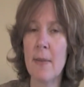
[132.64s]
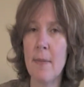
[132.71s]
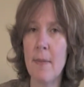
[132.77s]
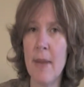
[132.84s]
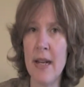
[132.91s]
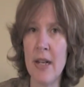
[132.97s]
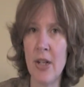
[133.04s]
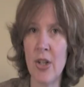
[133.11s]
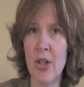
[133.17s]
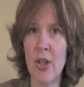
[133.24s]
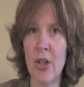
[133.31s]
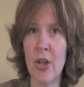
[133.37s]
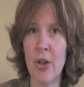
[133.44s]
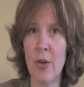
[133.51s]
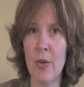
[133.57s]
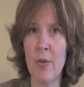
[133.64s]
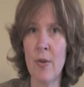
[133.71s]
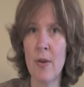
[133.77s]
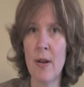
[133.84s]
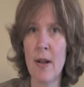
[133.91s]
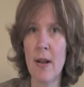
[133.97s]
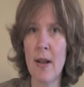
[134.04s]
mean to you?
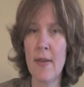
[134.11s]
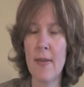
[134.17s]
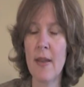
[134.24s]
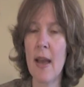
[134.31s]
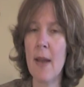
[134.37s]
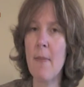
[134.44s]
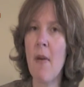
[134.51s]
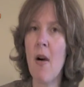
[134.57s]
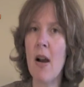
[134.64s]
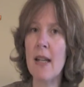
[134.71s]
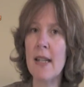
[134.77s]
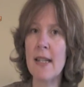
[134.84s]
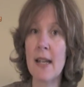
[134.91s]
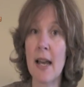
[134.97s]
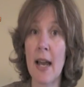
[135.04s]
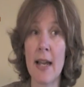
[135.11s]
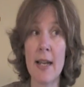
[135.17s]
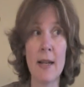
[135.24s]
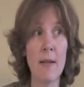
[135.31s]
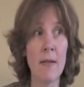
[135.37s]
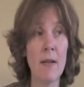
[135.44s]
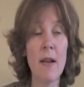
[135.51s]
They might
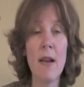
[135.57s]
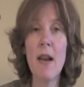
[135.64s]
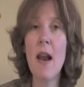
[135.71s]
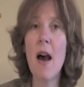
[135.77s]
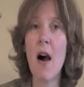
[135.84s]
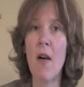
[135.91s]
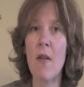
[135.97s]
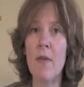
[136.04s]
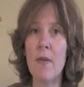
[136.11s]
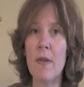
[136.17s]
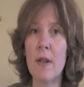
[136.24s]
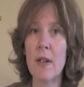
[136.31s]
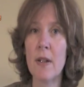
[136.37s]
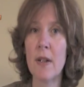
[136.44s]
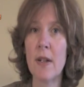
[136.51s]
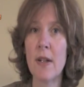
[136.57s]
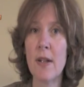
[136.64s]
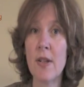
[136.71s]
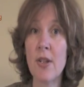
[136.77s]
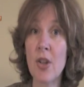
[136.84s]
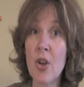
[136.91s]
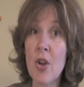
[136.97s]
say love,
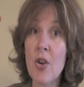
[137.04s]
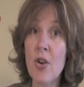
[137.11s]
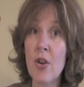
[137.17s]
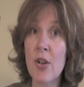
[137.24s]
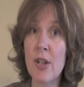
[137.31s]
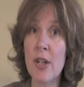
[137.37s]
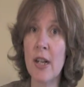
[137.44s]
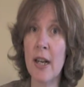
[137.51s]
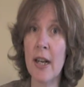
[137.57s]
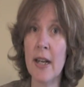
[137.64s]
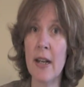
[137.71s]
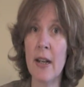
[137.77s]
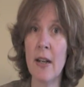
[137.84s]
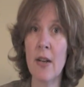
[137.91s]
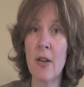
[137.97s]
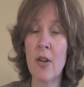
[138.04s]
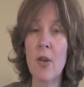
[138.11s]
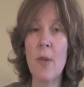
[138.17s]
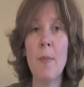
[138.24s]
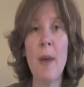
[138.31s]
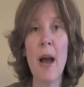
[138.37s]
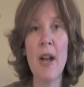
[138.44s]
security,
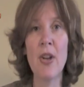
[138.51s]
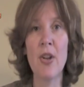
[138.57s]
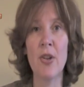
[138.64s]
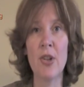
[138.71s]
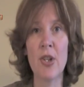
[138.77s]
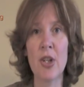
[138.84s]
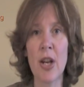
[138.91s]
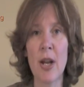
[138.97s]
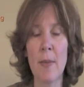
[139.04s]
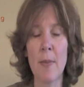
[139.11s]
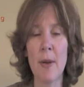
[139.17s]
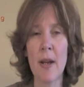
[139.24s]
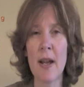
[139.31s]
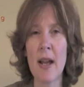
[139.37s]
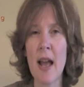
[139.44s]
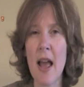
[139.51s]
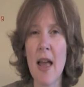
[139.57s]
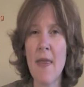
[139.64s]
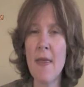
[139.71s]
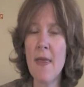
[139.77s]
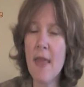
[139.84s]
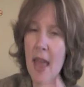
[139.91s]
companionship,
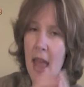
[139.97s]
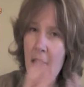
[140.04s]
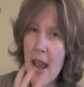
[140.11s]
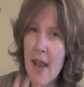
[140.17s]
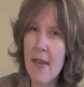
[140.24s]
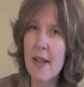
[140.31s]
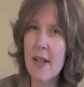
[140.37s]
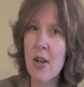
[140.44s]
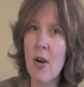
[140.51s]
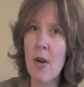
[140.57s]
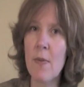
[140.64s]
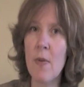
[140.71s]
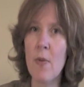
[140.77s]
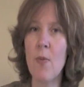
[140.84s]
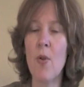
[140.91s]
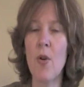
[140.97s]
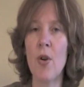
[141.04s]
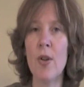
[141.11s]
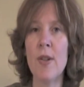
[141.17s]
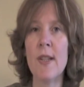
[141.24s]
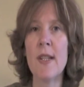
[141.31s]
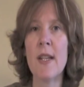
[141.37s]
and they're the type of
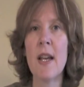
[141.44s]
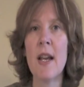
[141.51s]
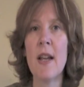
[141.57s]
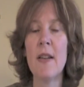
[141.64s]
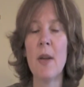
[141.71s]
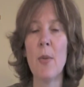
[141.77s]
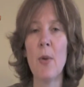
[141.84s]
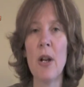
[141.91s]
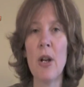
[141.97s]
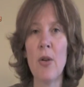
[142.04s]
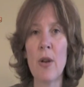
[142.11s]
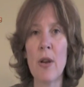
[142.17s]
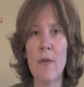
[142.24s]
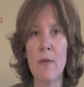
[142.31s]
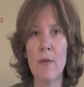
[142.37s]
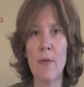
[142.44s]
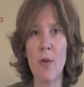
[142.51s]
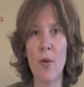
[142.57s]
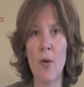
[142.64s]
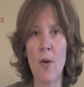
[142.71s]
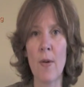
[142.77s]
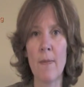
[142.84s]
words that we're looking
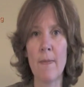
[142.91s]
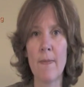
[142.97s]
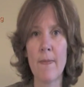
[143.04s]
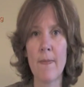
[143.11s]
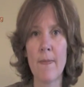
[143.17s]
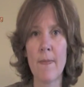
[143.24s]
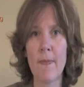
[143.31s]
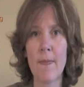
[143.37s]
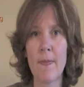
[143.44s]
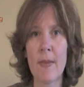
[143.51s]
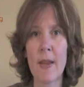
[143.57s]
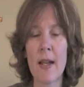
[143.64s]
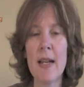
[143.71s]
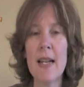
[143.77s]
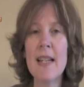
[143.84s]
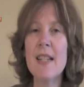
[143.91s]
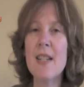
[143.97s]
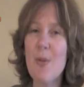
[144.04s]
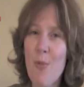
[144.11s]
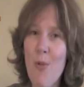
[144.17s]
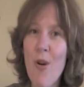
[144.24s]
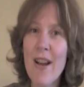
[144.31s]
for.
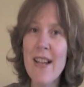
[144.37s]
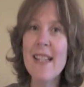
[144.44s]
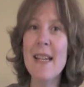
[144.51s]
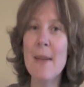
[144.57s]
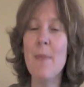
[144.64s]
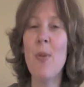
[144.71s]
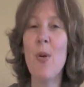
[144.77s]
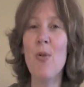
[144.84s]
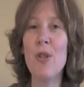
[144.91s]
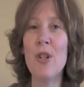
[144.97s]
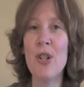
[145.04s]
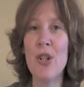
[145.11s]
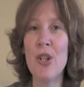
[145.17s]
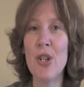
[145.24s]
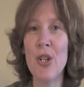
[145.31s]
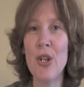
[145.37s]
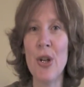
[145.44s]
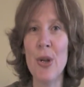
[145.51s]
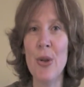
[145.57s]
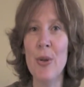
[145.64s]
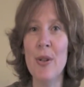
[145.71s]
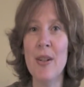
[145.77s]
So what is important to
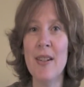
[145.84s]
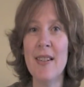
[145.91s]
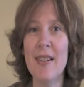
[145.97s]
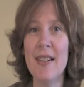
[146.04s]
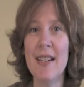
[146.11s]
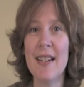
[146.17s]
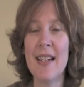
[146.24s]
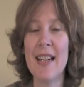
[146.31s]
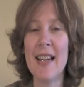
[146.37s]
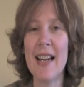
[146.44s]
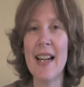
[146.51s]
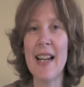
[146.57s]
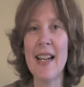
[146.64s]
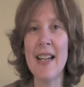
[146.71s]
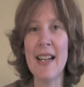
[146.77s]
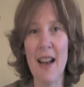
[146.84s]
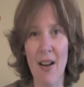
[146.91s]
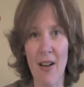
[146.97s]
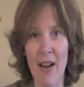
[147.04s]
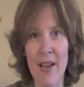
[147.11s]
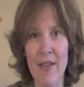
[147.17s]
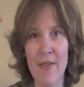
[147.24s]
you in
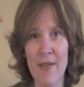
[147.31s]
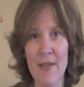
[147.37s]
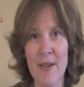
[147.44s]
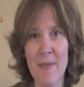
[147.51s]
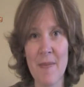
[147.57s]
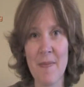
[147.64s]
life?